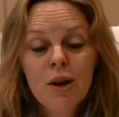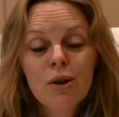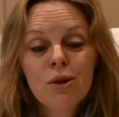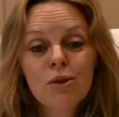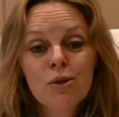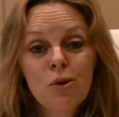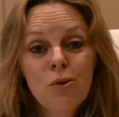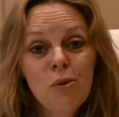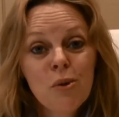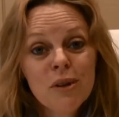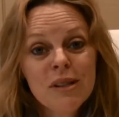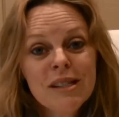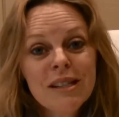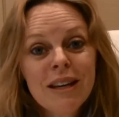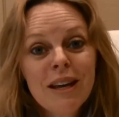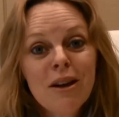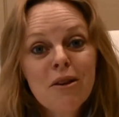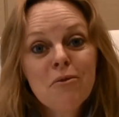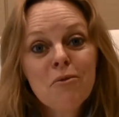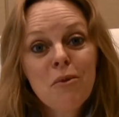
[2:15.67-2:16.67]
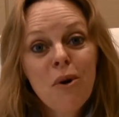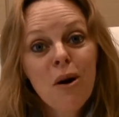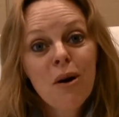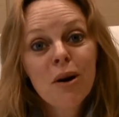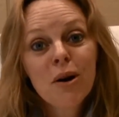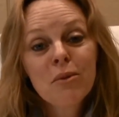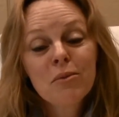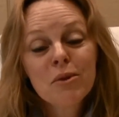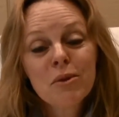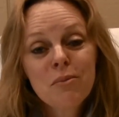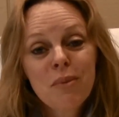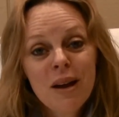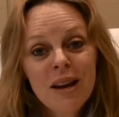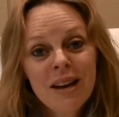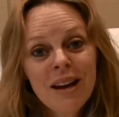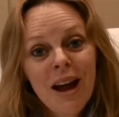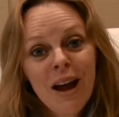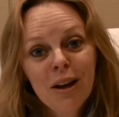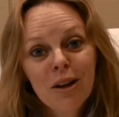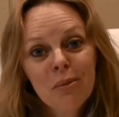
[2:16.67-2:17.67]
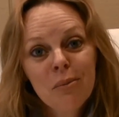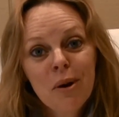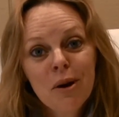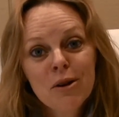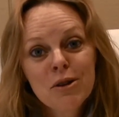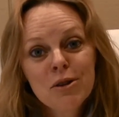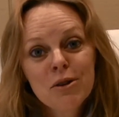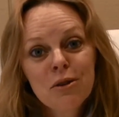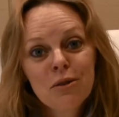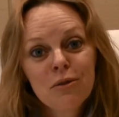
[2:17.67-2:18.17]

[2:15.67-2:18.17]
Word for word: So once again, welcome to Bennett Acupuncture